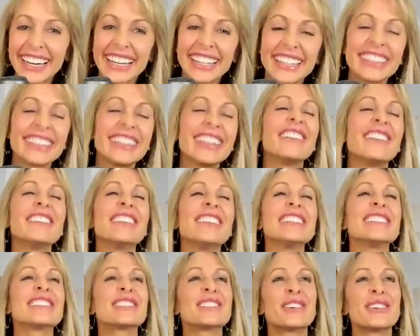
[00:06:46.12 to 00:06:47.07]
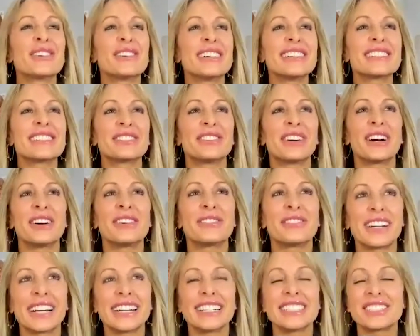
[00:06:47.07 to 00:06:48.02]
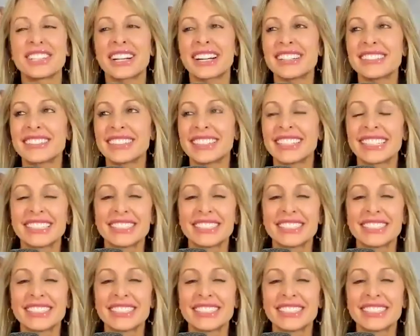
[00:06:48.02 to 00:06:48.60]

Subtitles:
I love these stories of how franchising